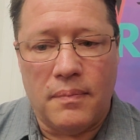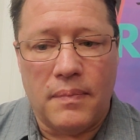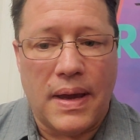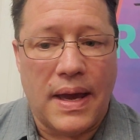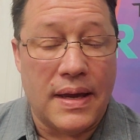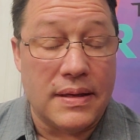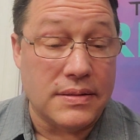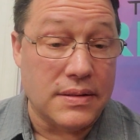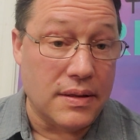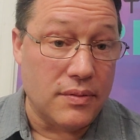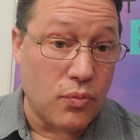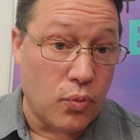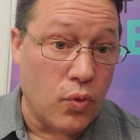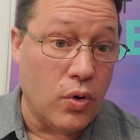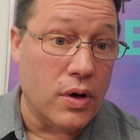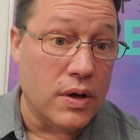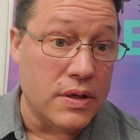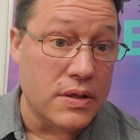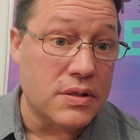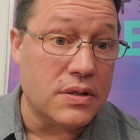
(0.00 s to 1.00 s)
as it
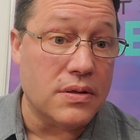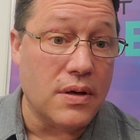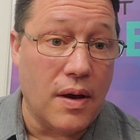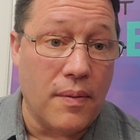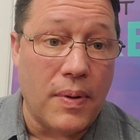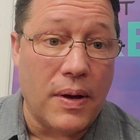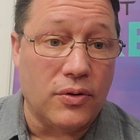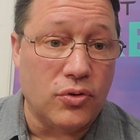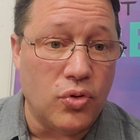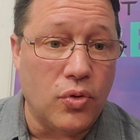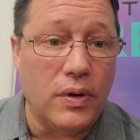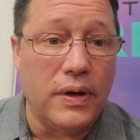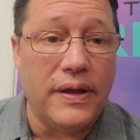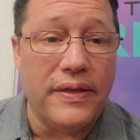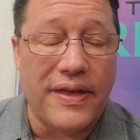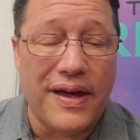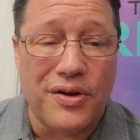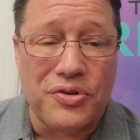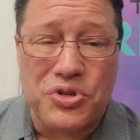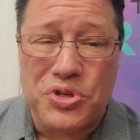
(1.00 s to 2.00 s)
was about
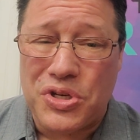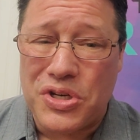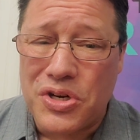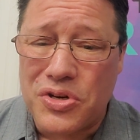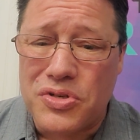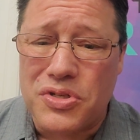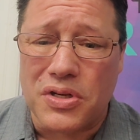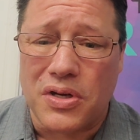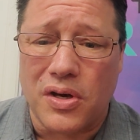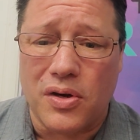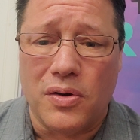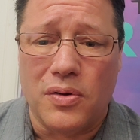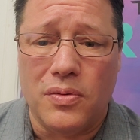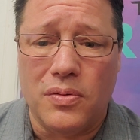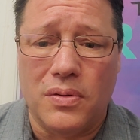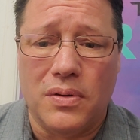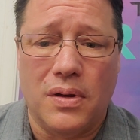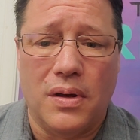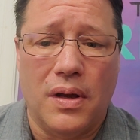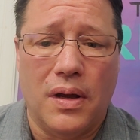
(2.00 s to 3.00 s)
20,000 years ago,
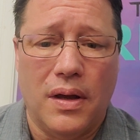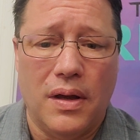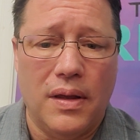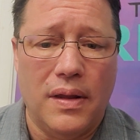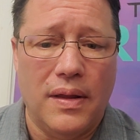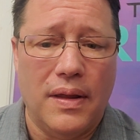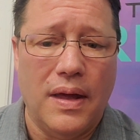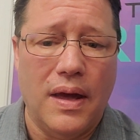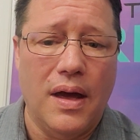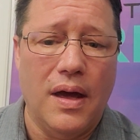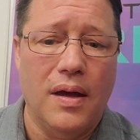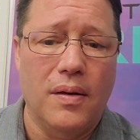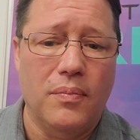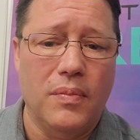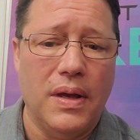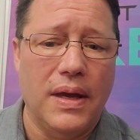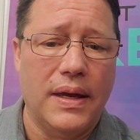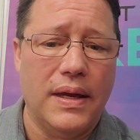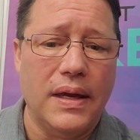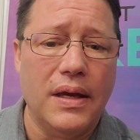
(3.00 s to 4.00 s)

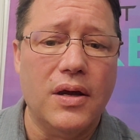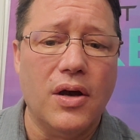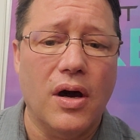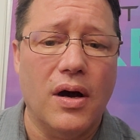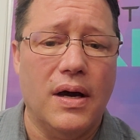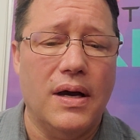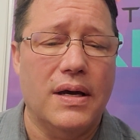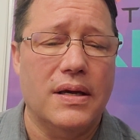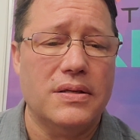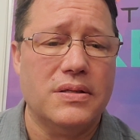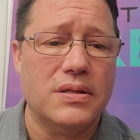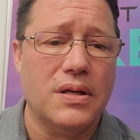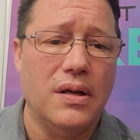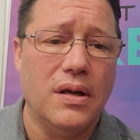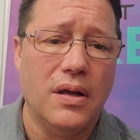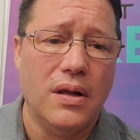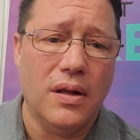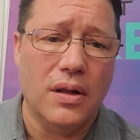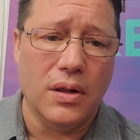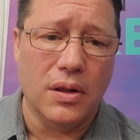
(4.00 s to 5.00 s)
it can cause
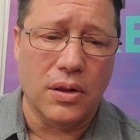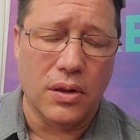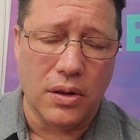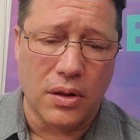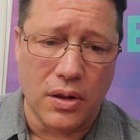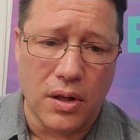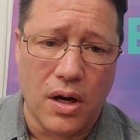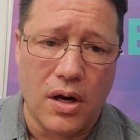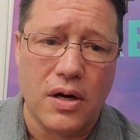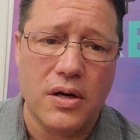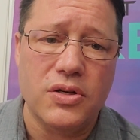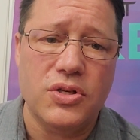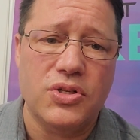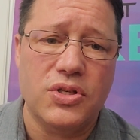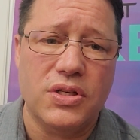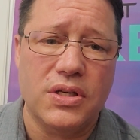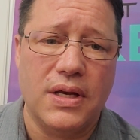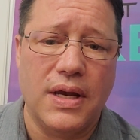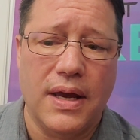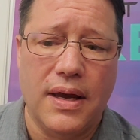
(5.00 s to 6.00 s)

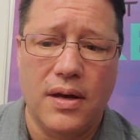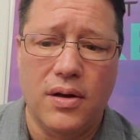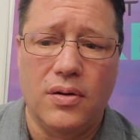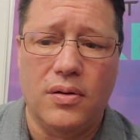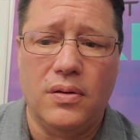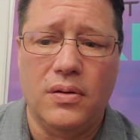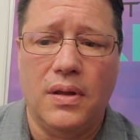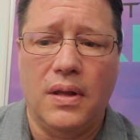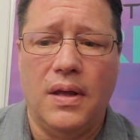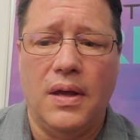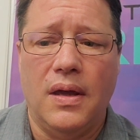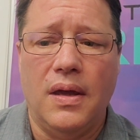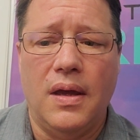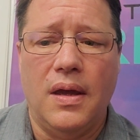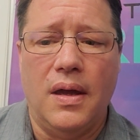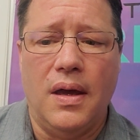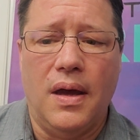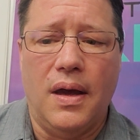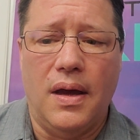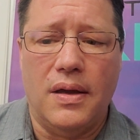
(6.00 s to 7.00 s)
large-scale
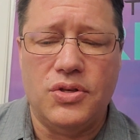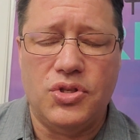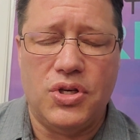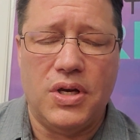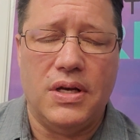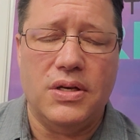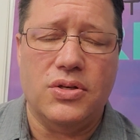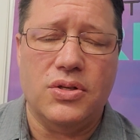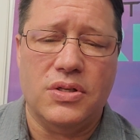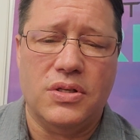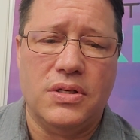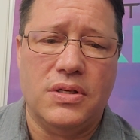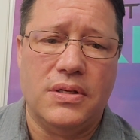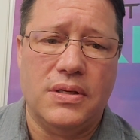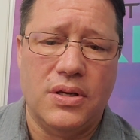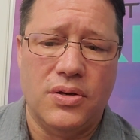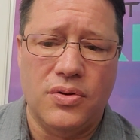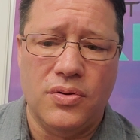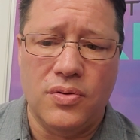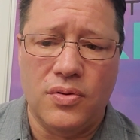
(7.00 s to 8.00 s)
changes
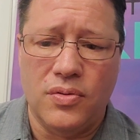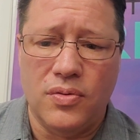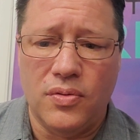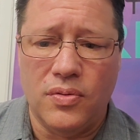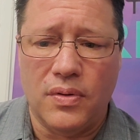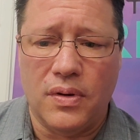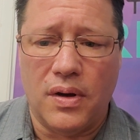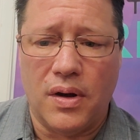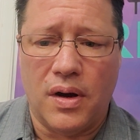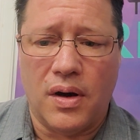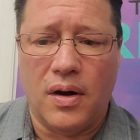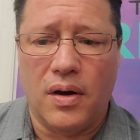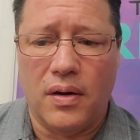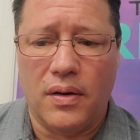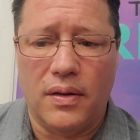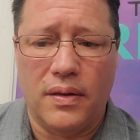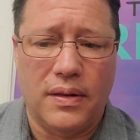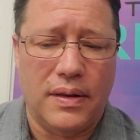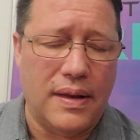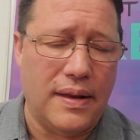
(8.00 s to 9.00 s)
to
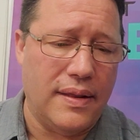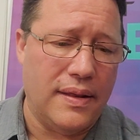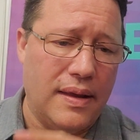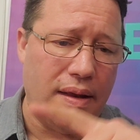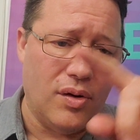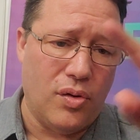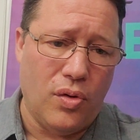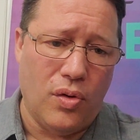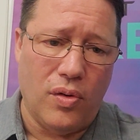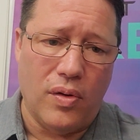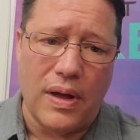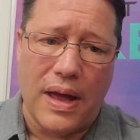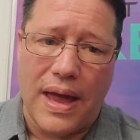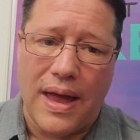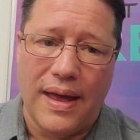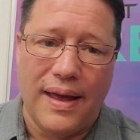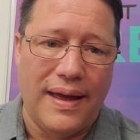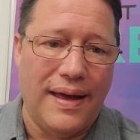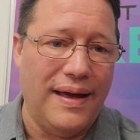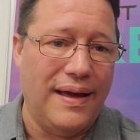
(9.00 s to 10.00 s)
that whole
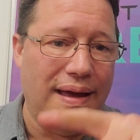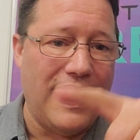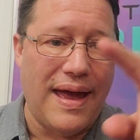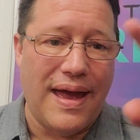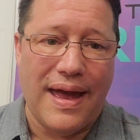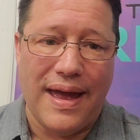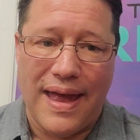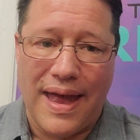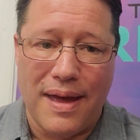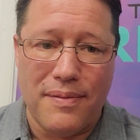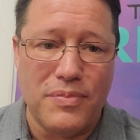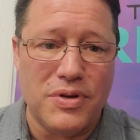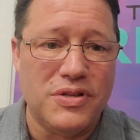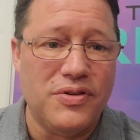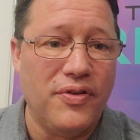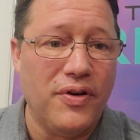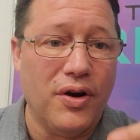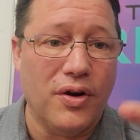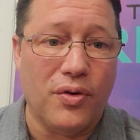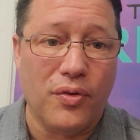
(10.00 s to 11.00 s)

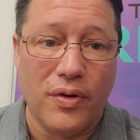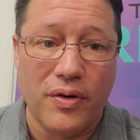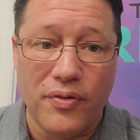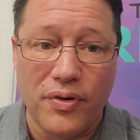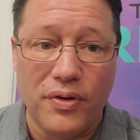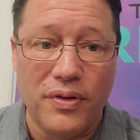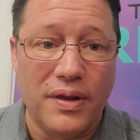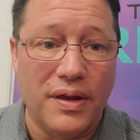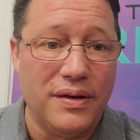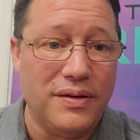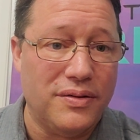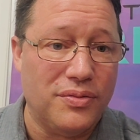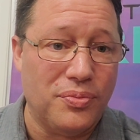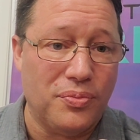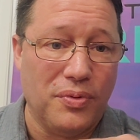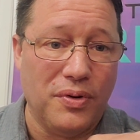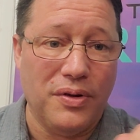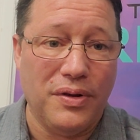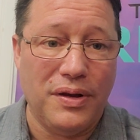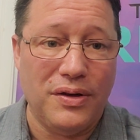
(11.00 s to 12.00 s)
atmospheric river that's
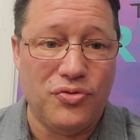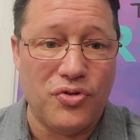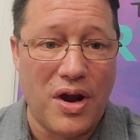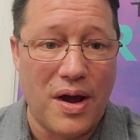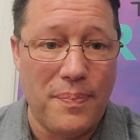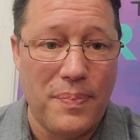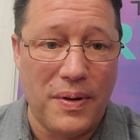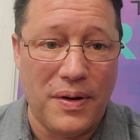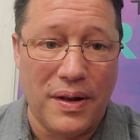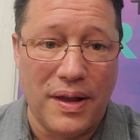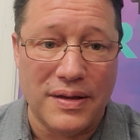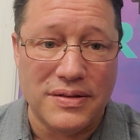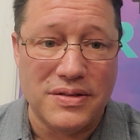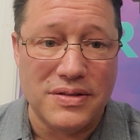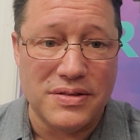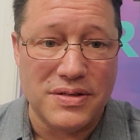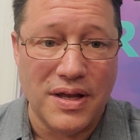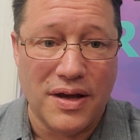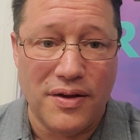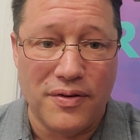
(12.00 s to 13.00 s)
really dropping lots of
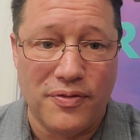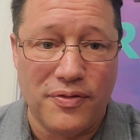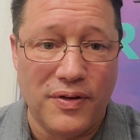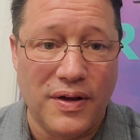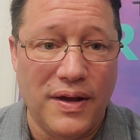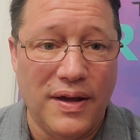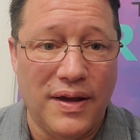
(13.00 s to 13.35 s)
stuff,